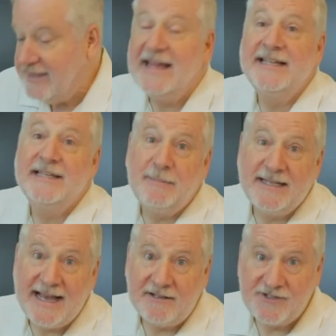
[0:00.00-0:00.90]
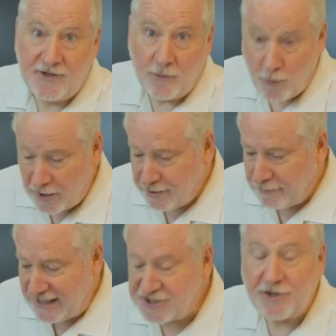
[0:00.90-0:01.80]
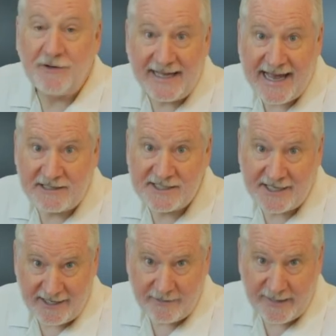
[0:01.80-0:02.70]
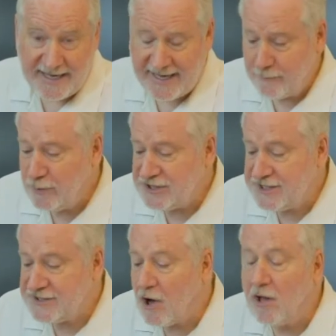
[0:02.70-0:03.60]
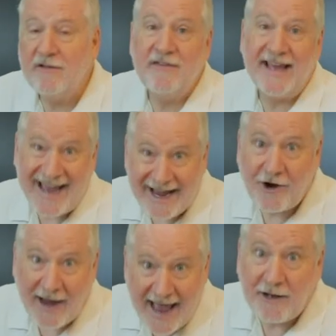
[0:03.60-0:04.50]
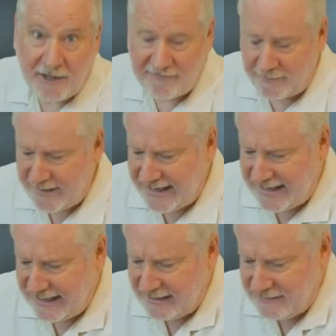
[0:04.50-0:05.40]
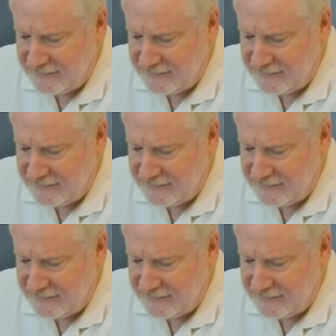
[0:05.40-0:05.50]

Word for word: Then dip it down so the water pressure on the outside of the bag pushes all of the air out of the bag.